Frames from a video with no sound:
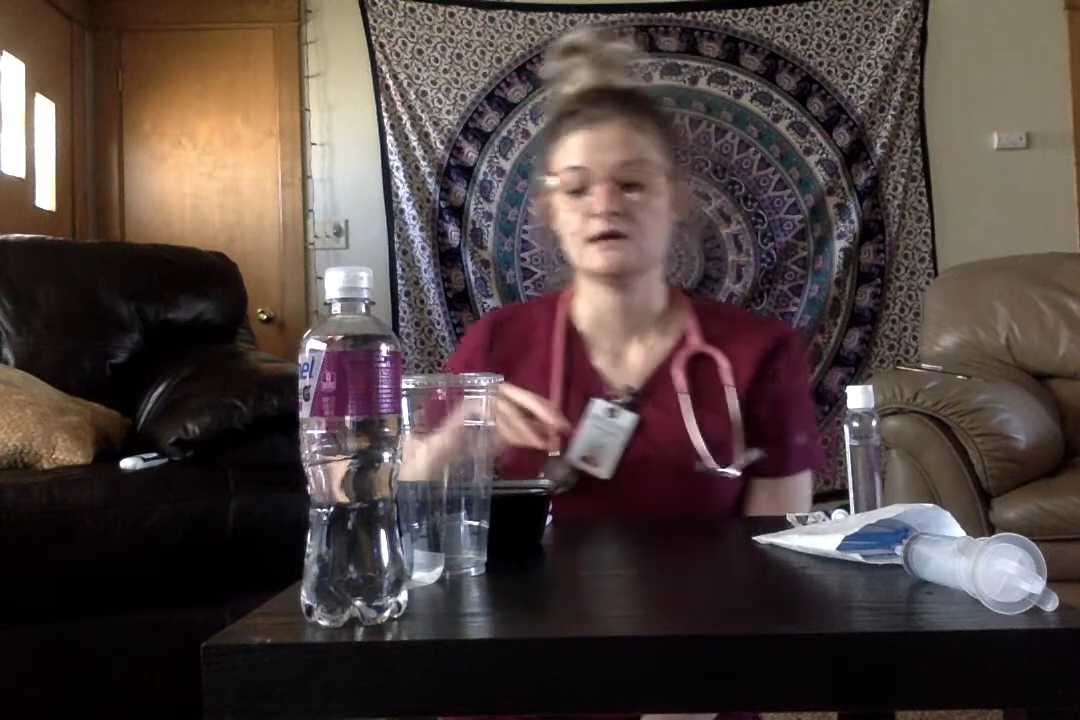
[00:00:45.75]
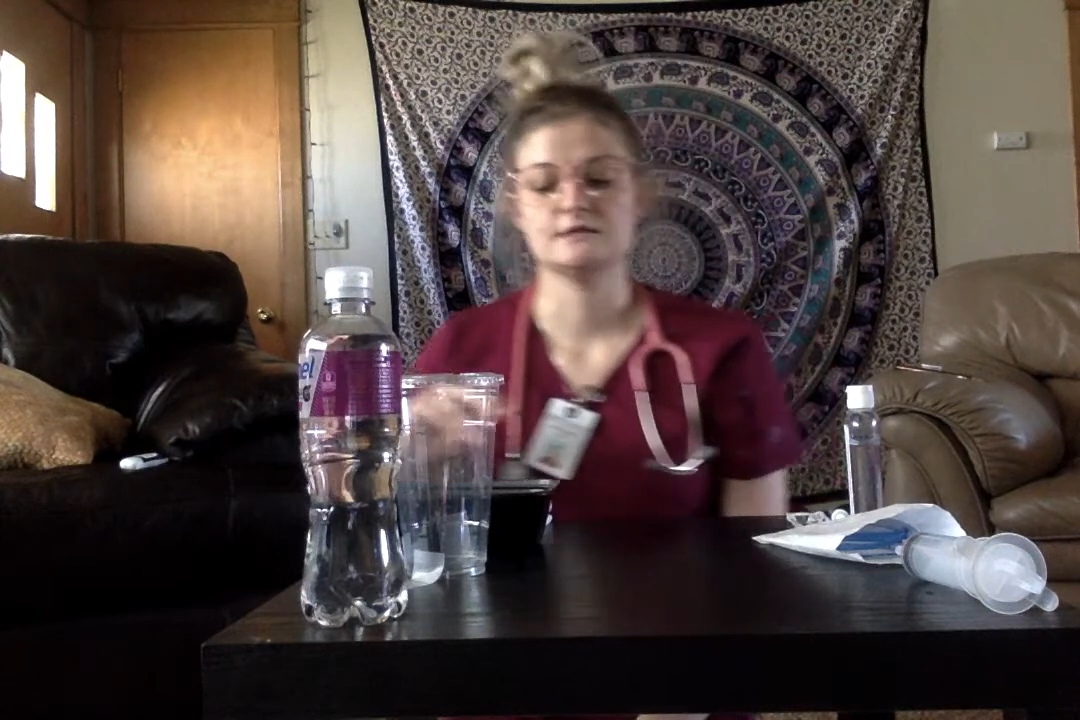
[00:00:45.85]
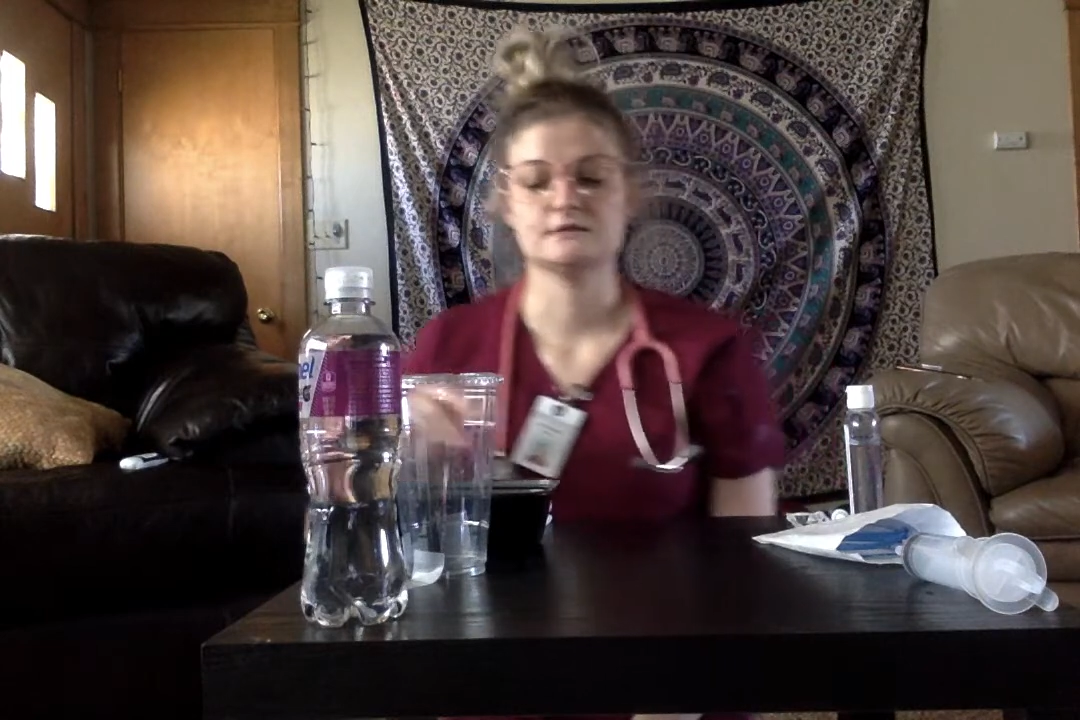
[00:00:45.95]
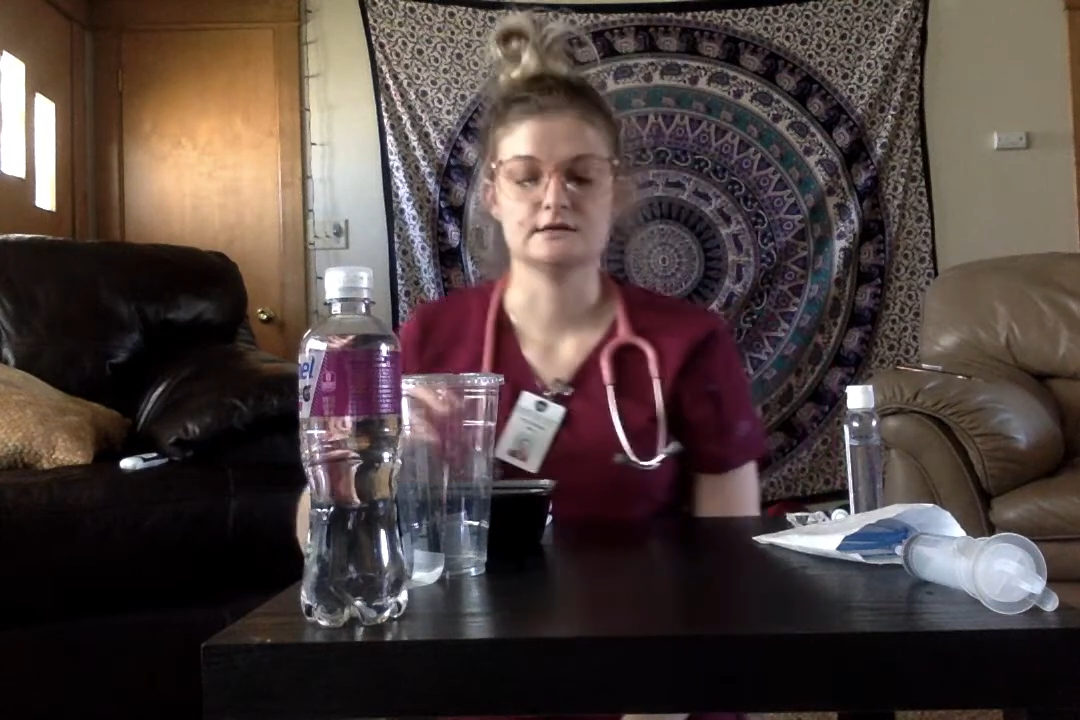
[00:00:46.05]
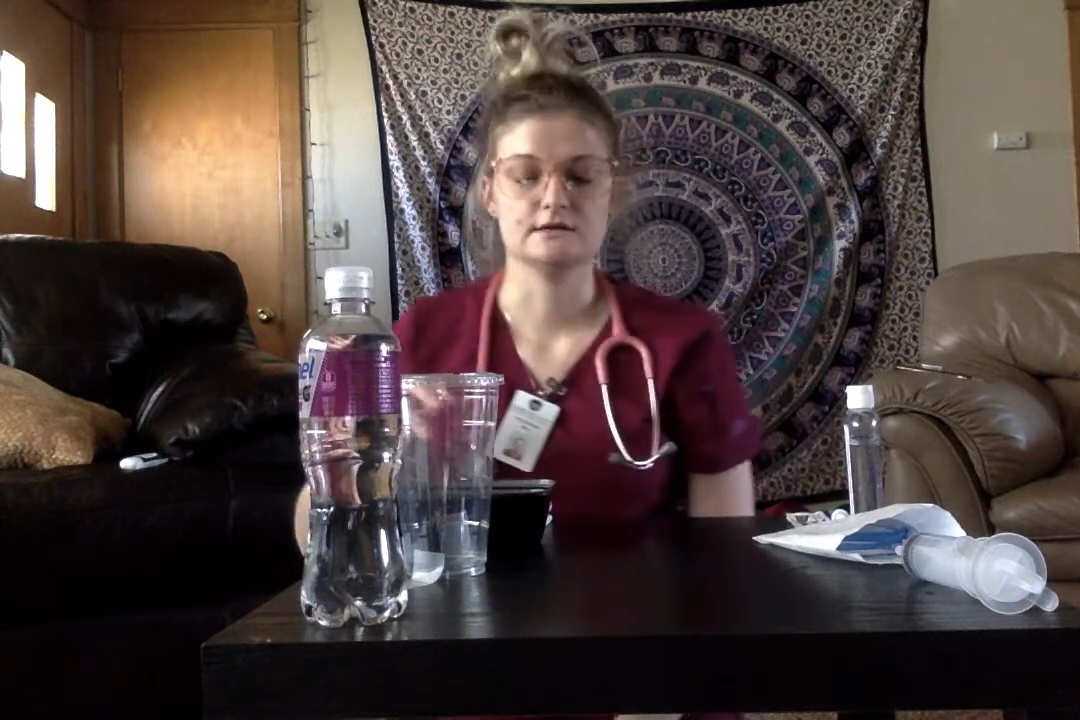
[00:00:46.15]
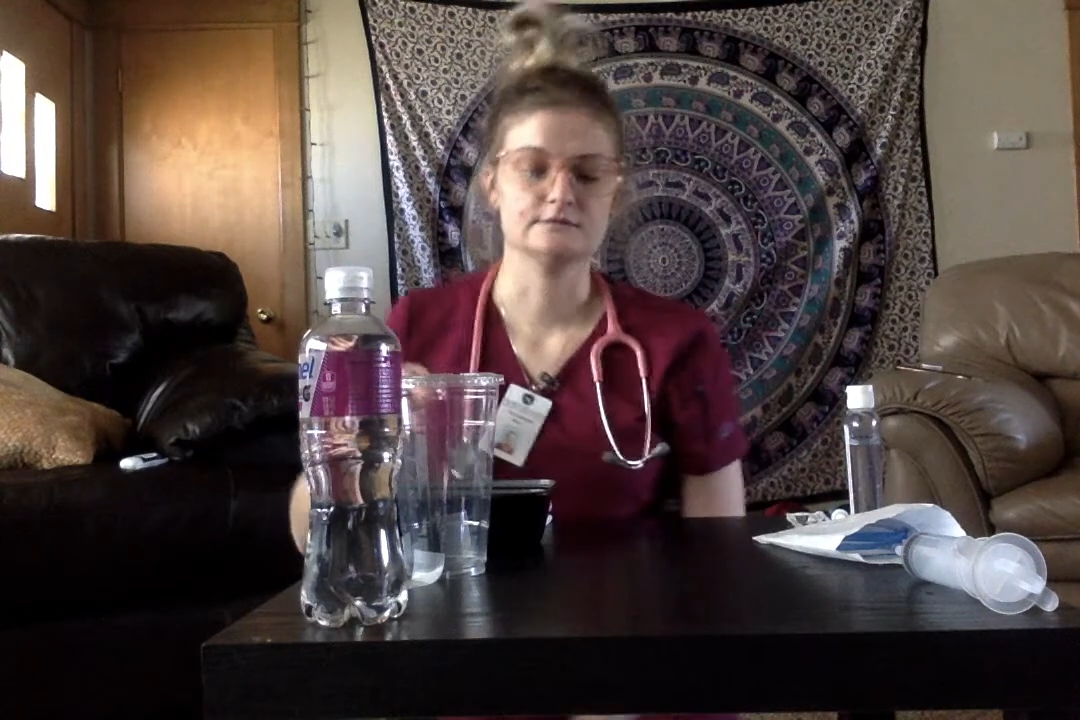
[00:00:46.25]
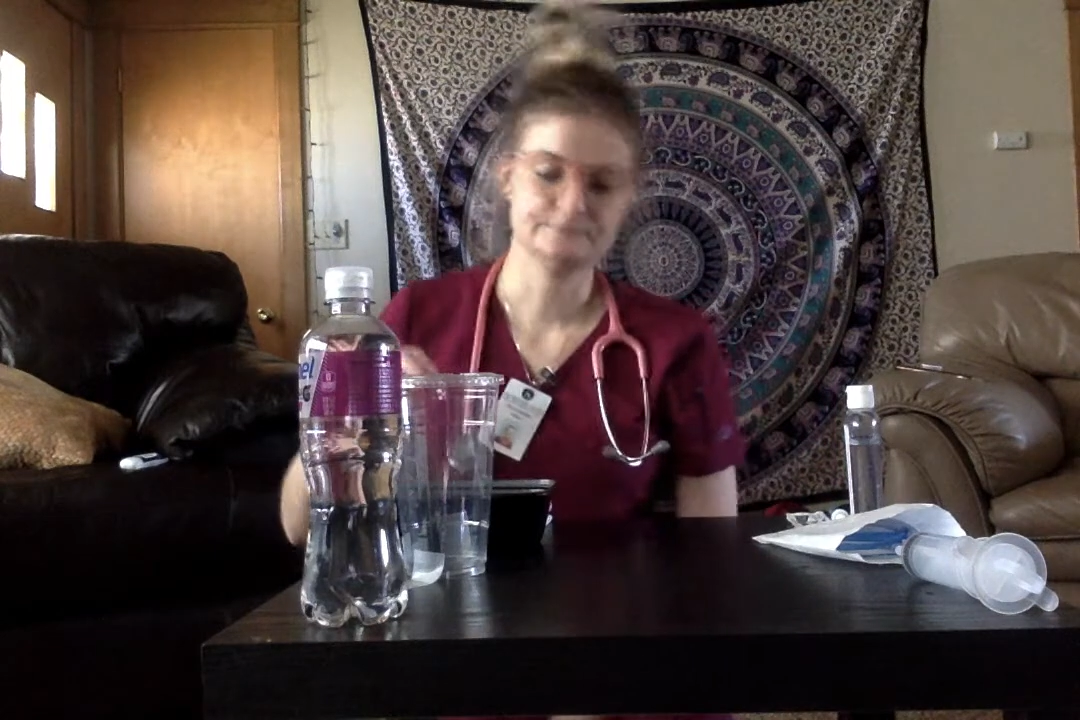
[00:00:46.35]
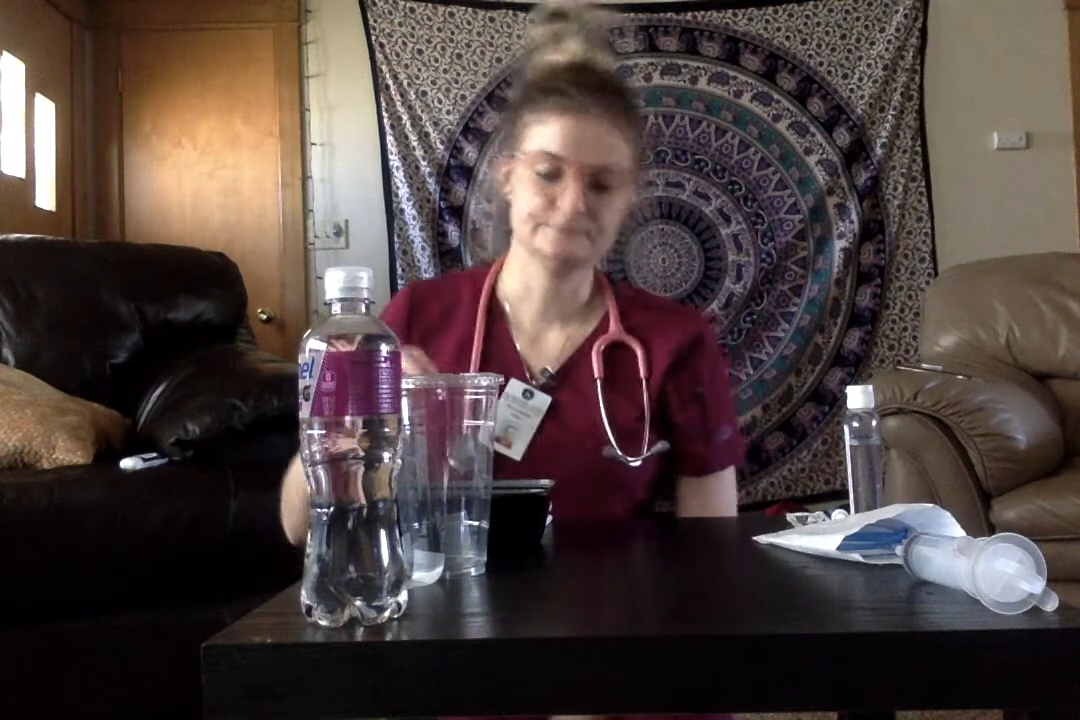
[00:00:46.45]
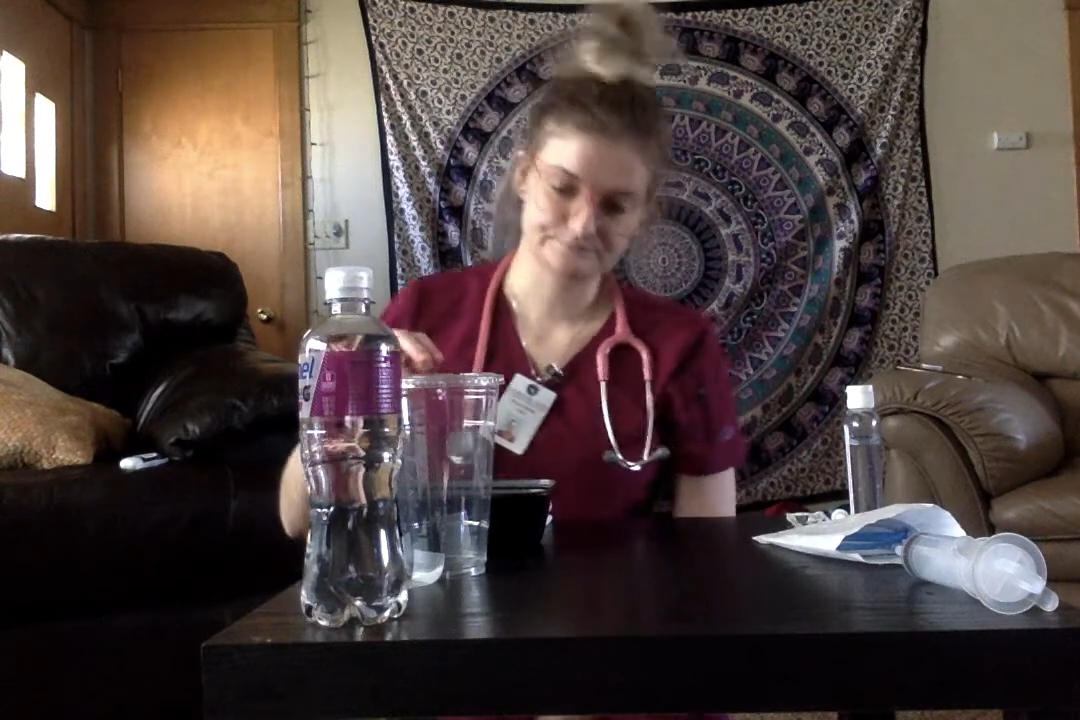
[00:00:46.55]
and then